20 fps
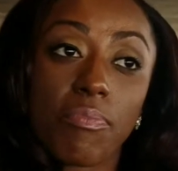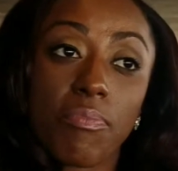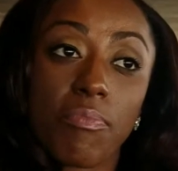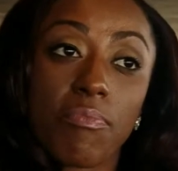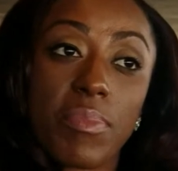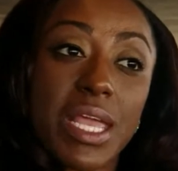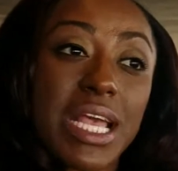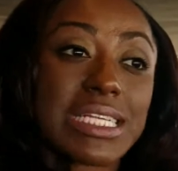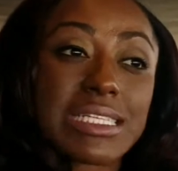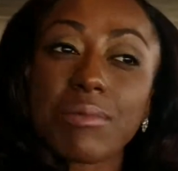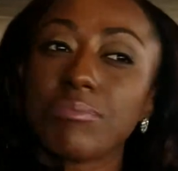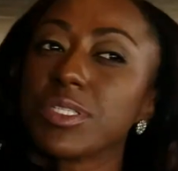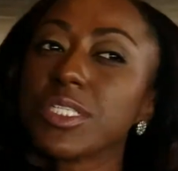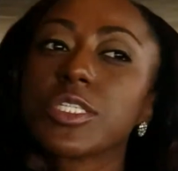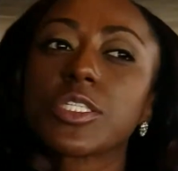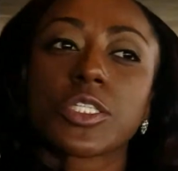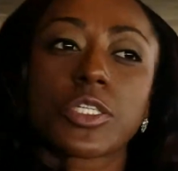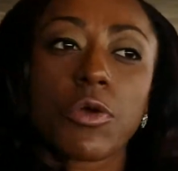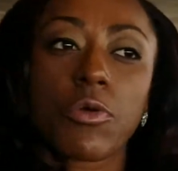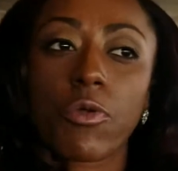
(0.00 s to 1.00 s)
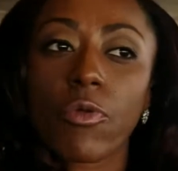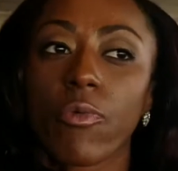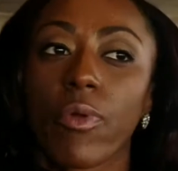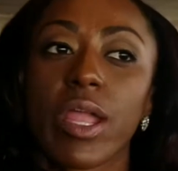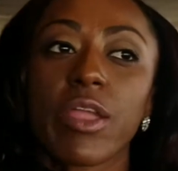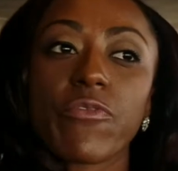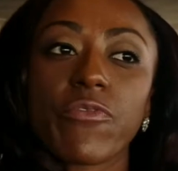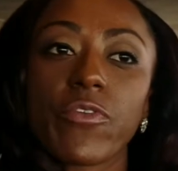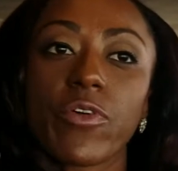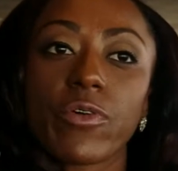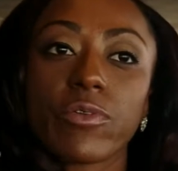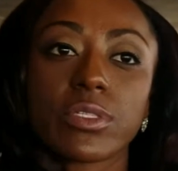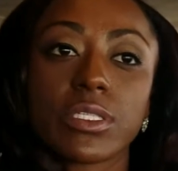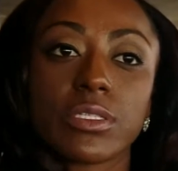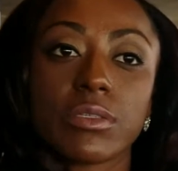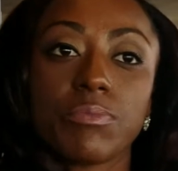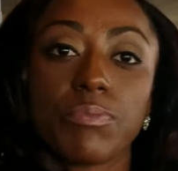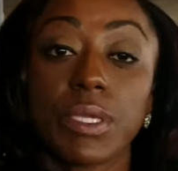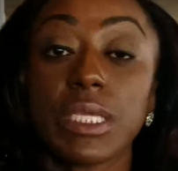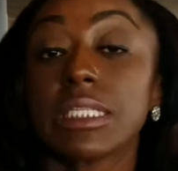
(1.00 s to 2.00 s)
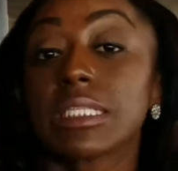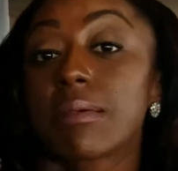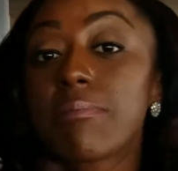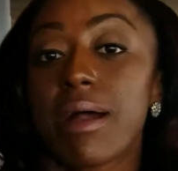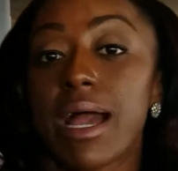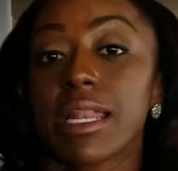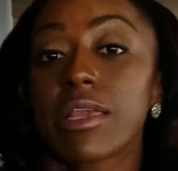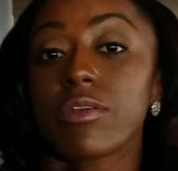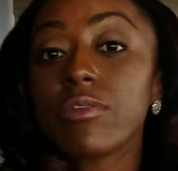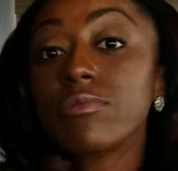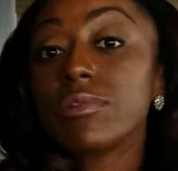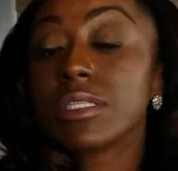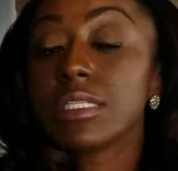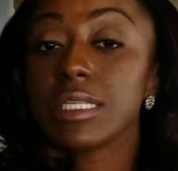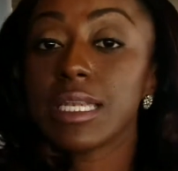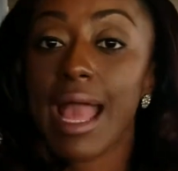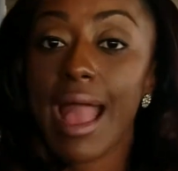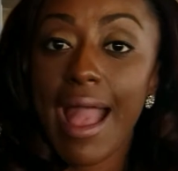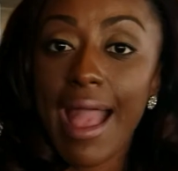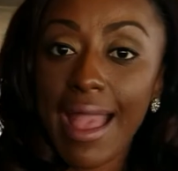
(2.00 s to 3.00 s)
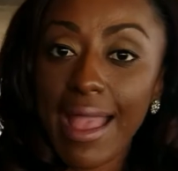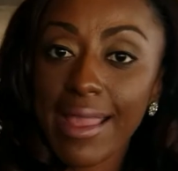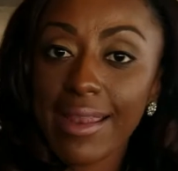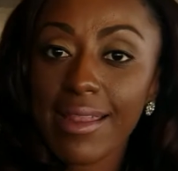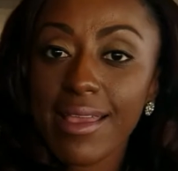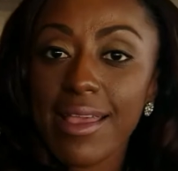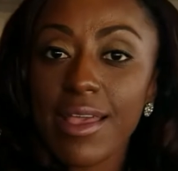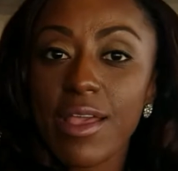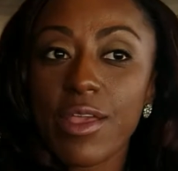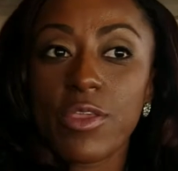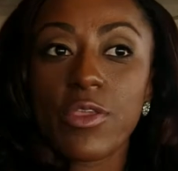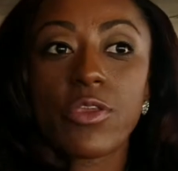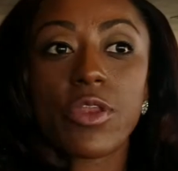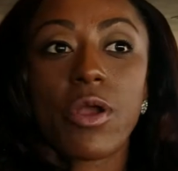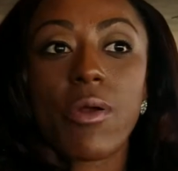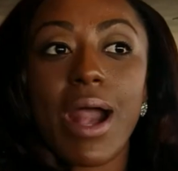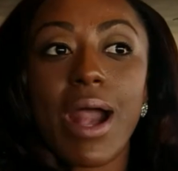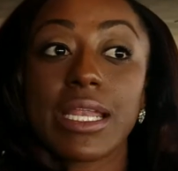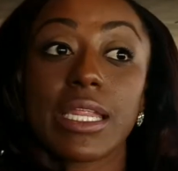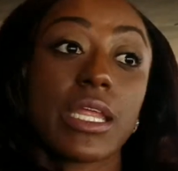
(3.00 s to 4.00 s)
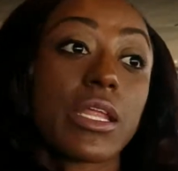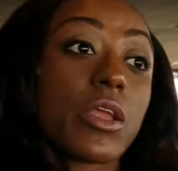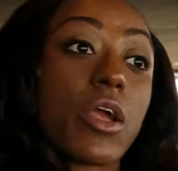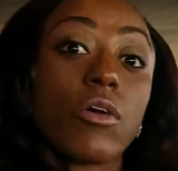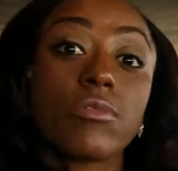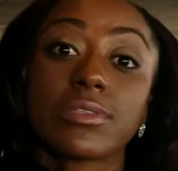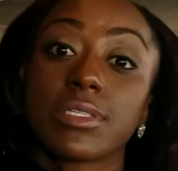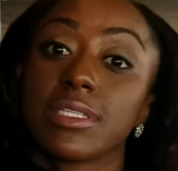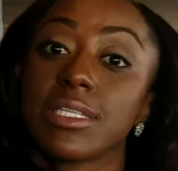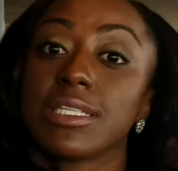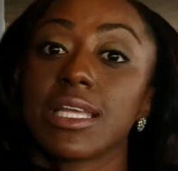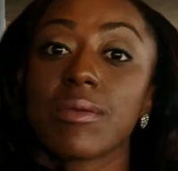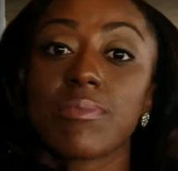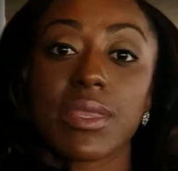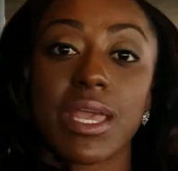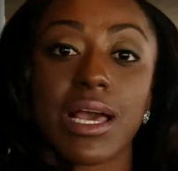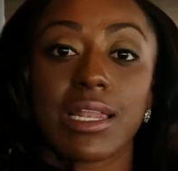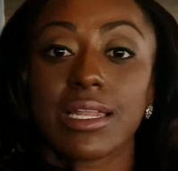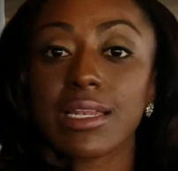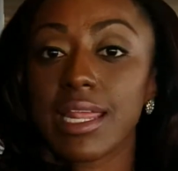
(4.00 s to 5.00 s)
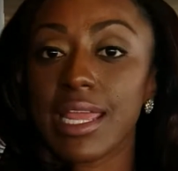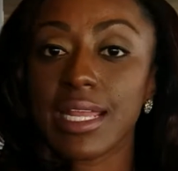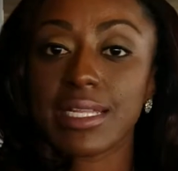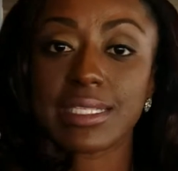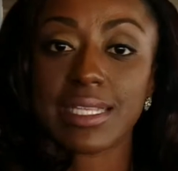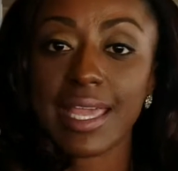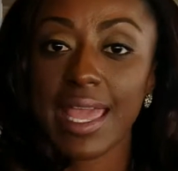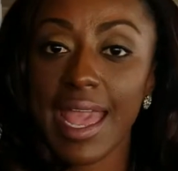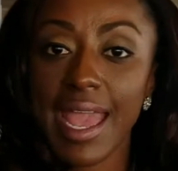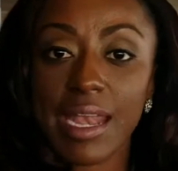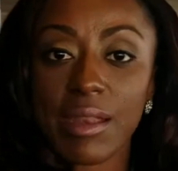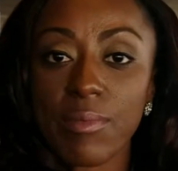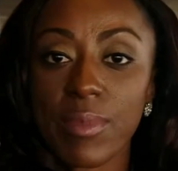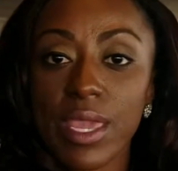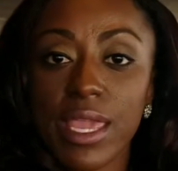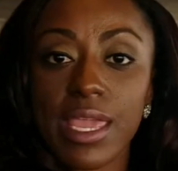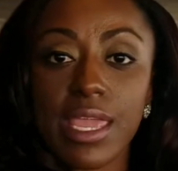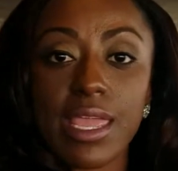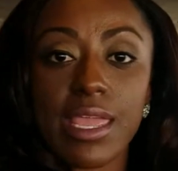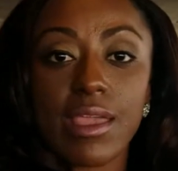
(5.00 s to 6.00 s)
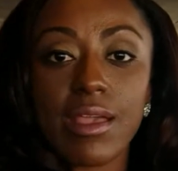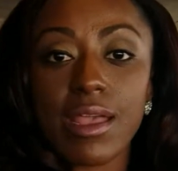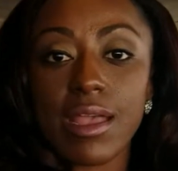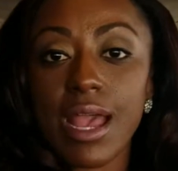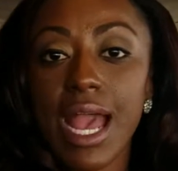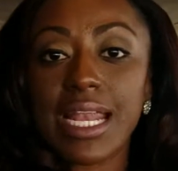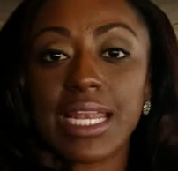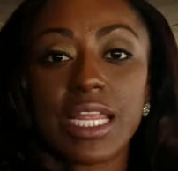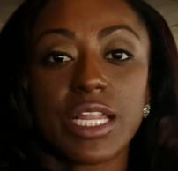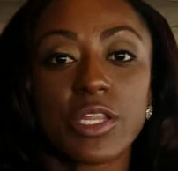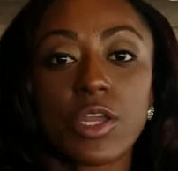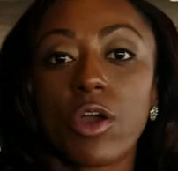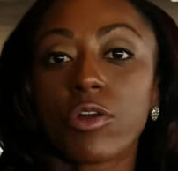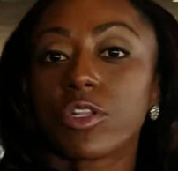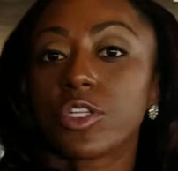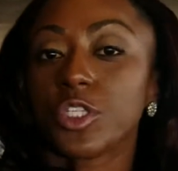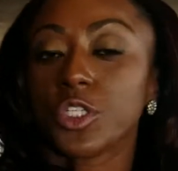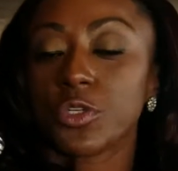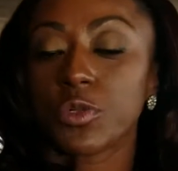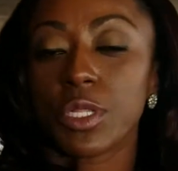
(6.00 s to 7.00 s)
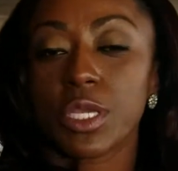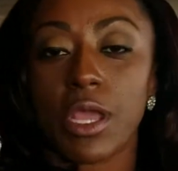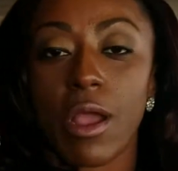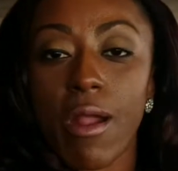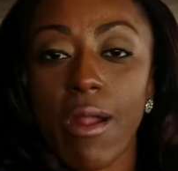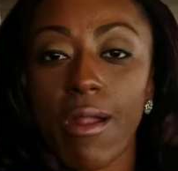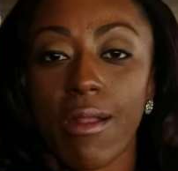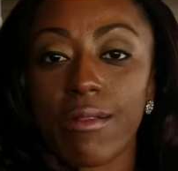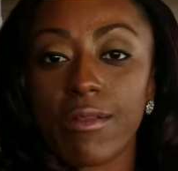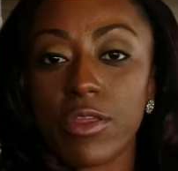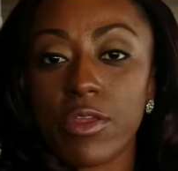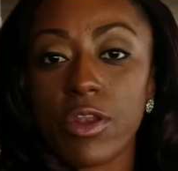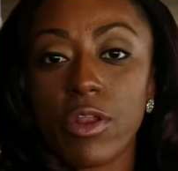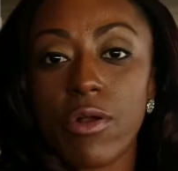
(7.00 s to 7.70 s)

because I'm just so grateful to be somebody who's not, I didn't go to the Debbie Allen Dance Academy, and I didn't go to Juilliard.